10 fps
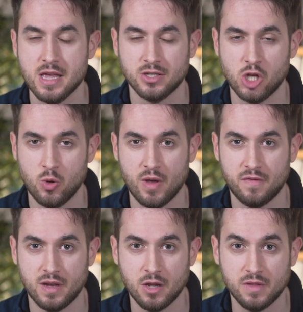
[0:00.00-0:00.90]
So
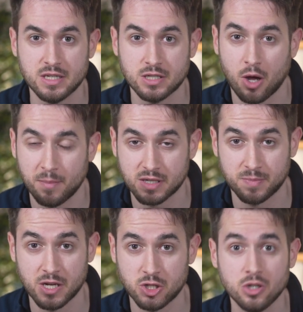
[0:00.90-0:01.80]
if any of these topics
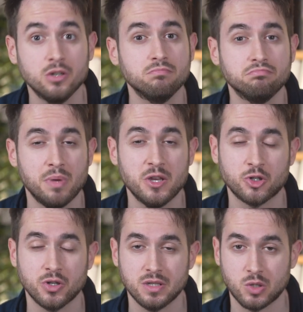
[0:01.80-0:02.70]
speak to you, be
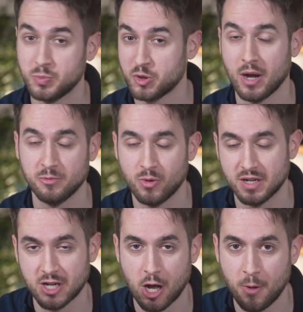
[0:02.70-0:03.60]
sure to subscribe to our
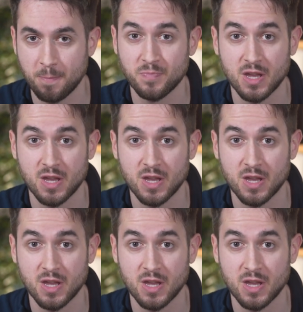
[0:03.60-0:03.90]
channel.